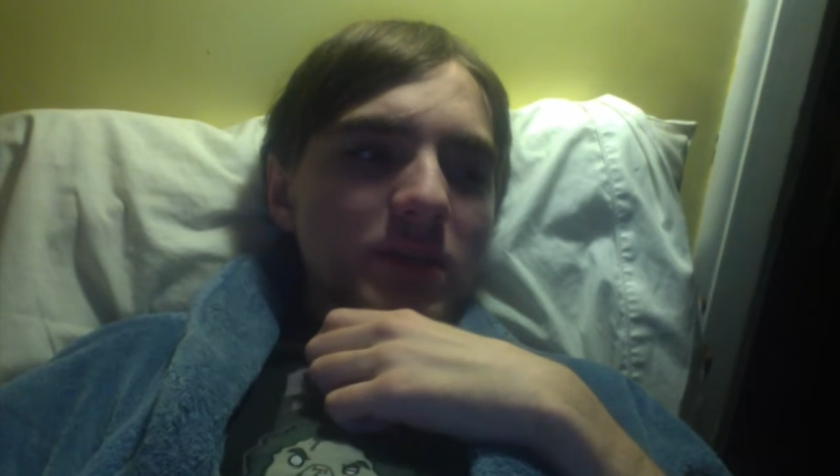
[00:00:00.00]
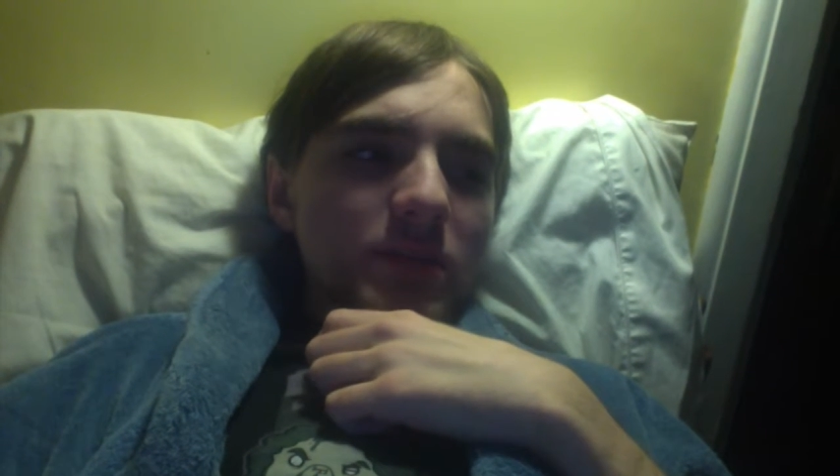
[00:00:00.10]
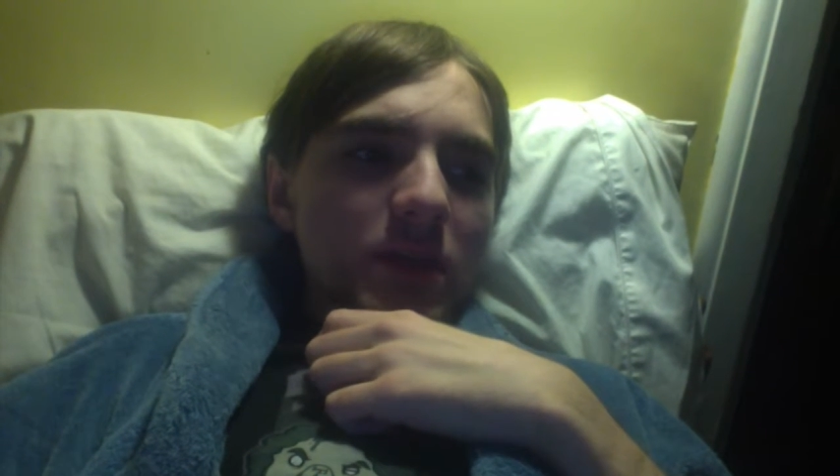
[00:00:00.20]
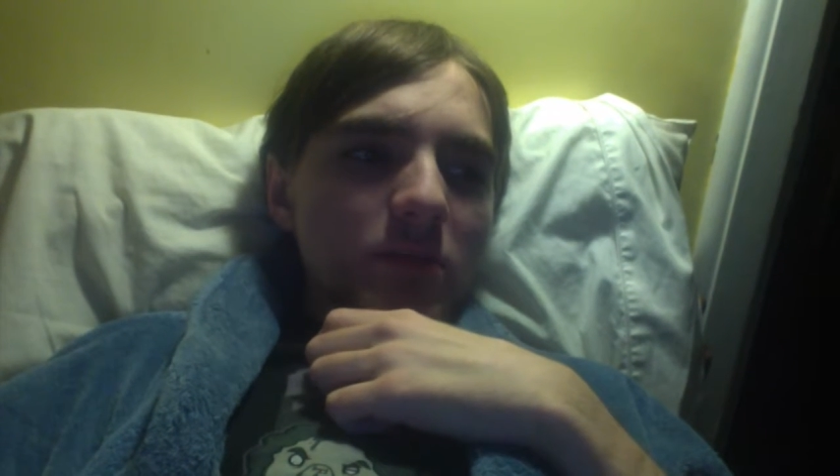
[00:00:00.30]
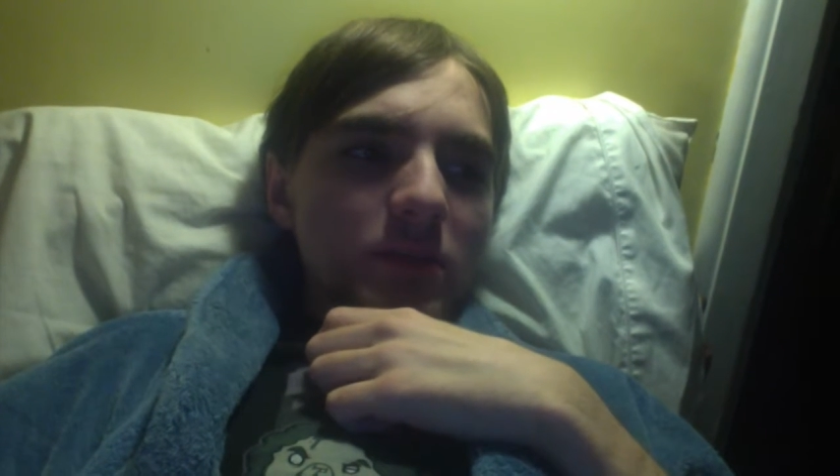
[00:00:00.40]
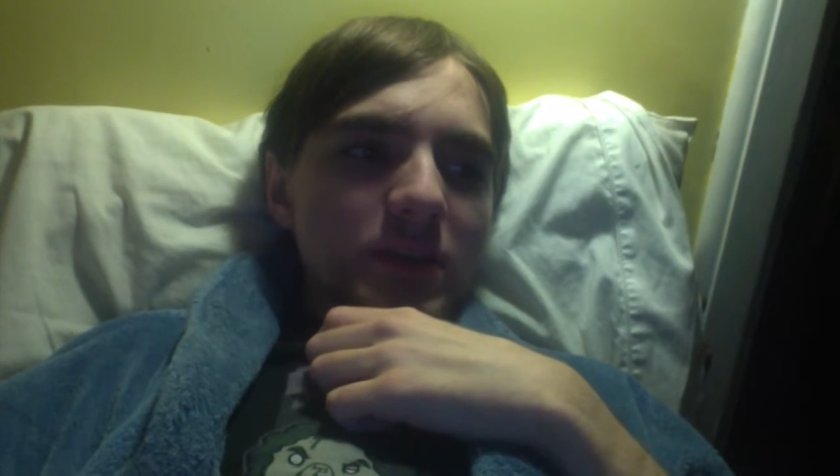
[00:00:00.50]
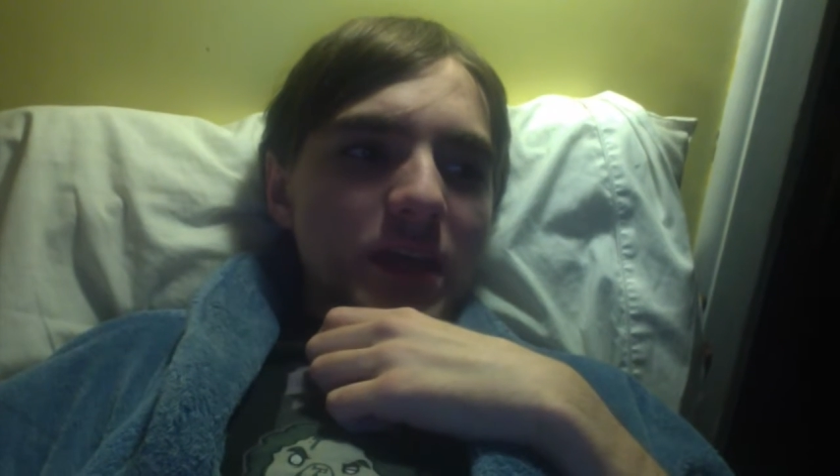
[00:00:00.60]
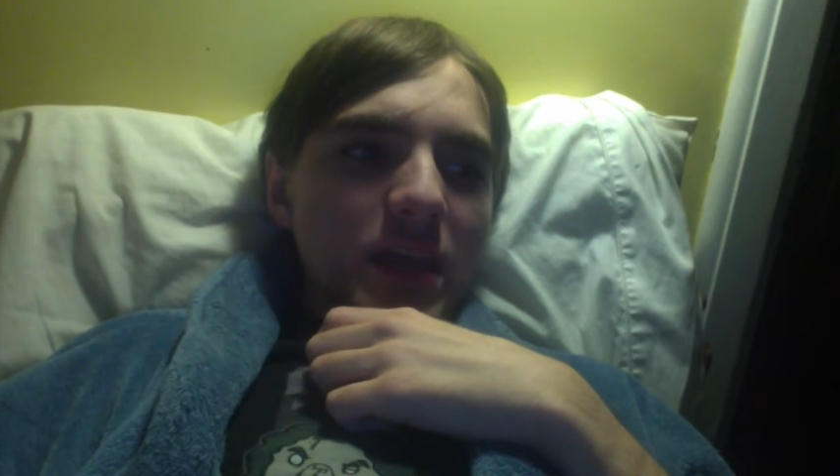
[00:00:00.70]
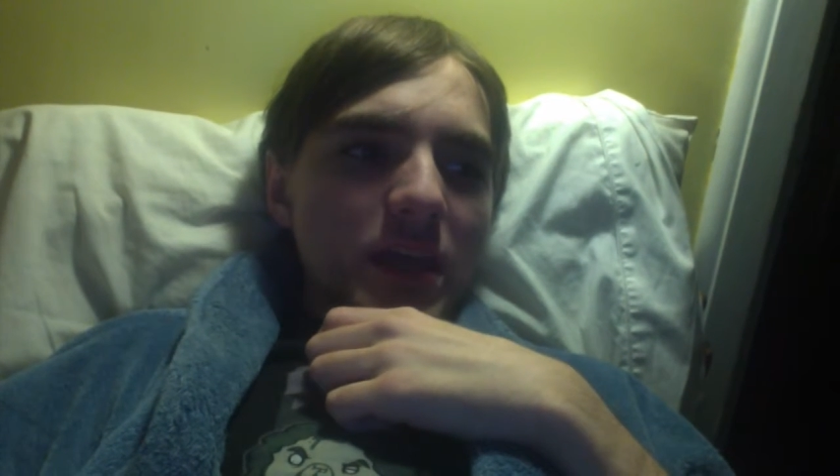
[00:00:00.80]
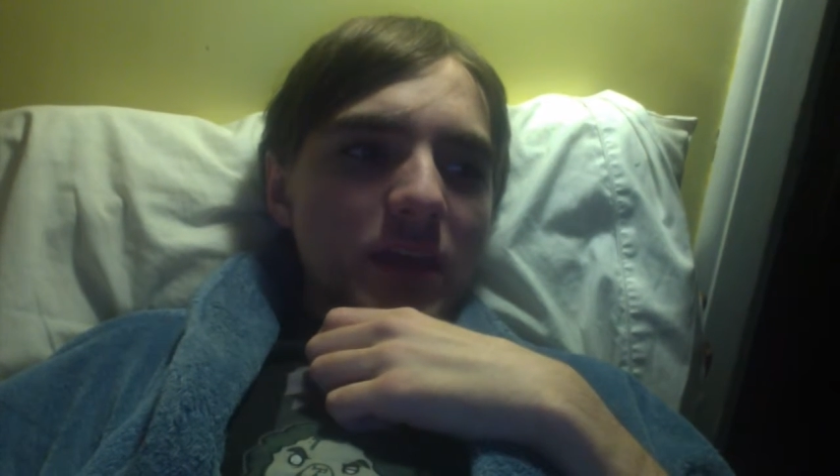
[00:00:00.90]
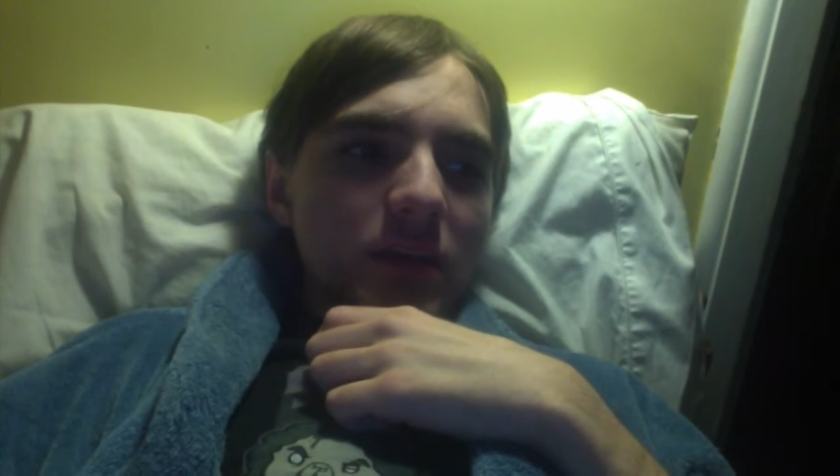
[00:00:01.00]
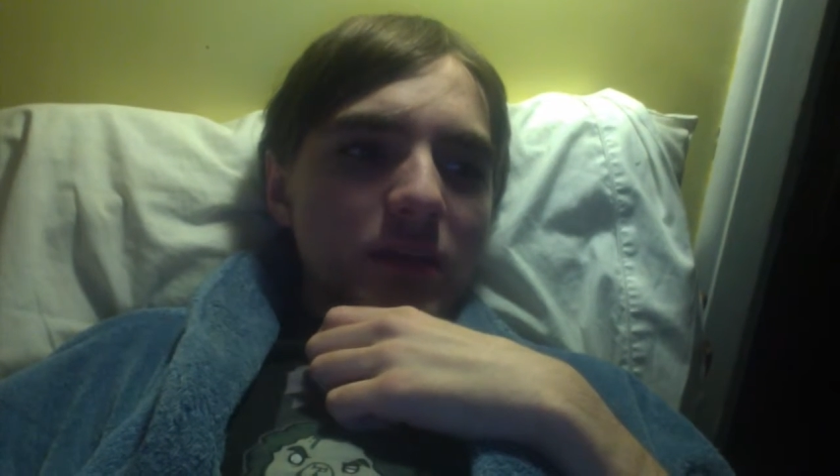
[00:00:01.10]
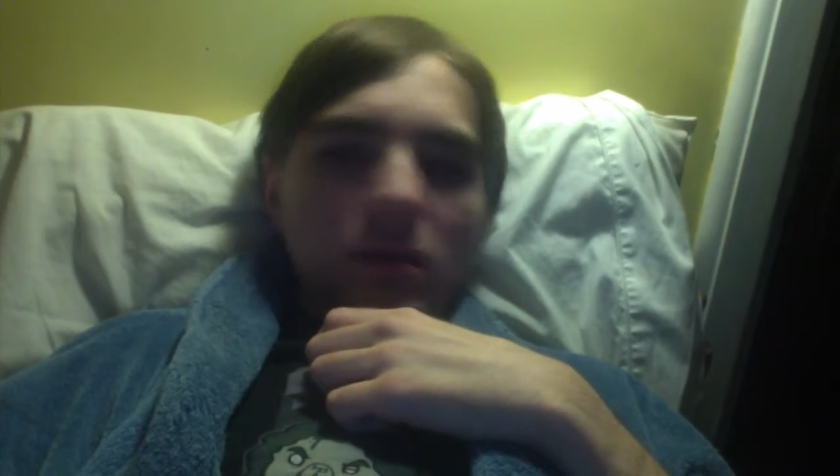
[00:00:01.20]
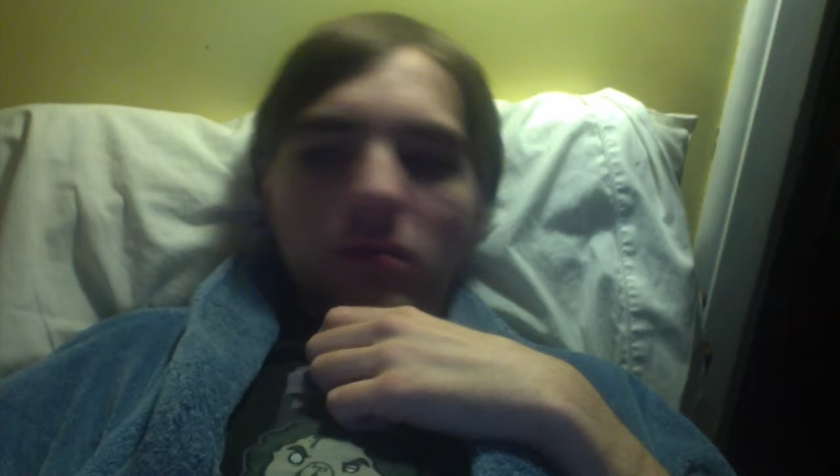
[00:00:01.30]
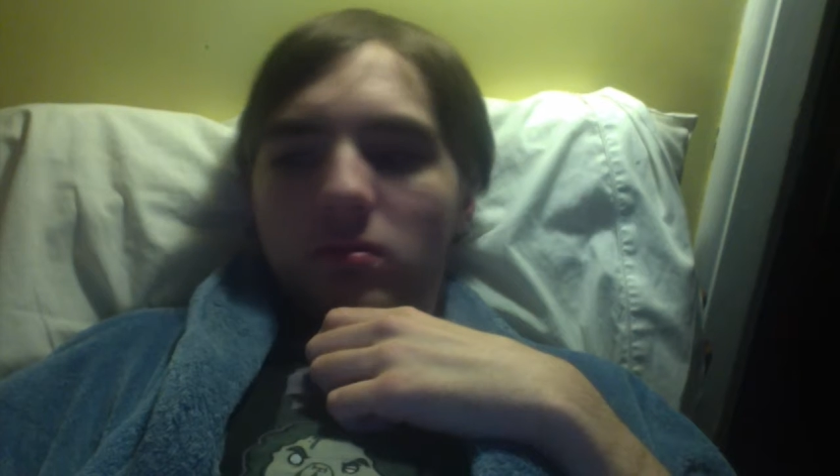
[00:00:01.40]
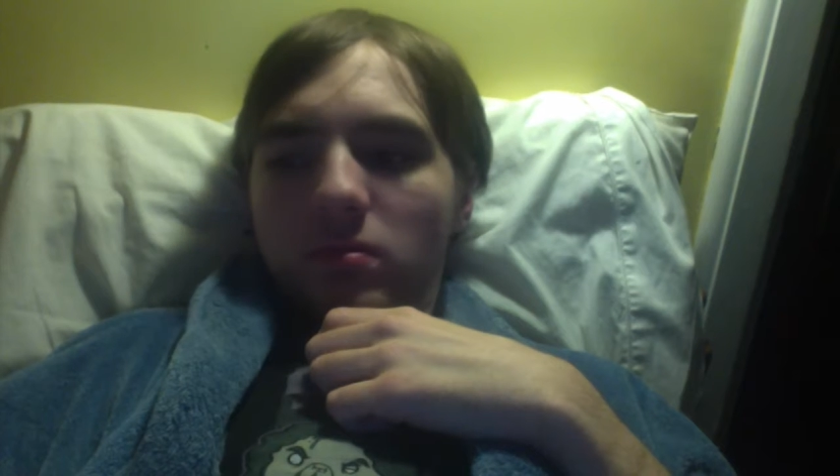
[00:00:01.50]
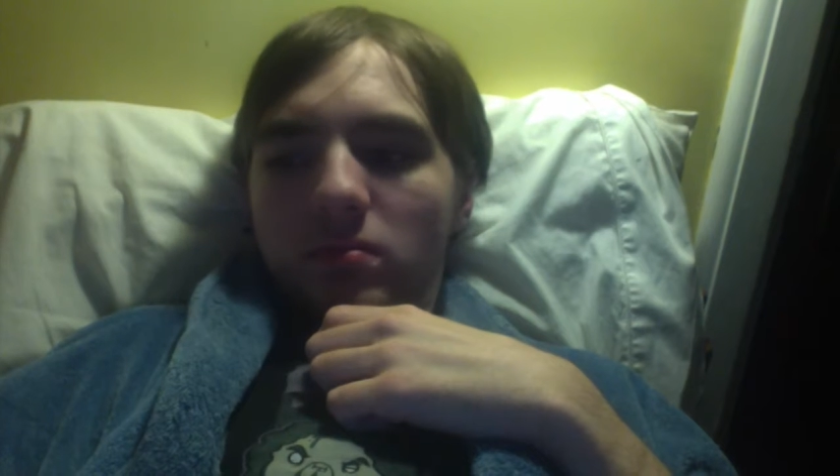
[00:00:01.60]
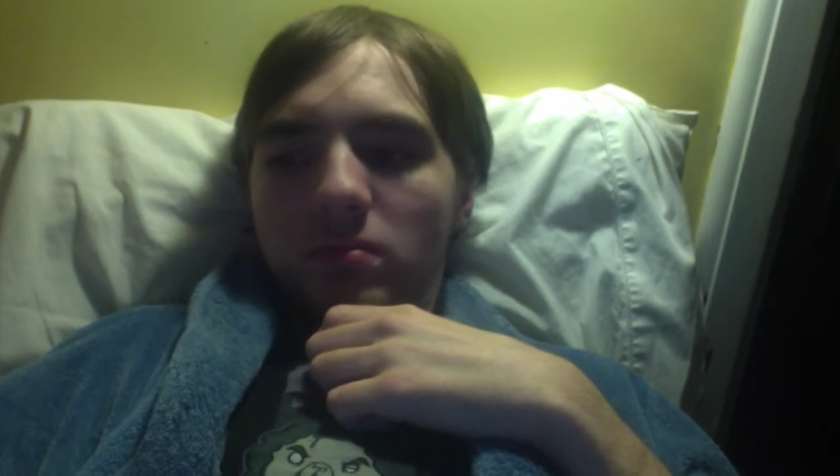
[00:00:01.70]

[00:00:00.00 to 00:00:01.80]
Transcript: I'm not really saying anything new.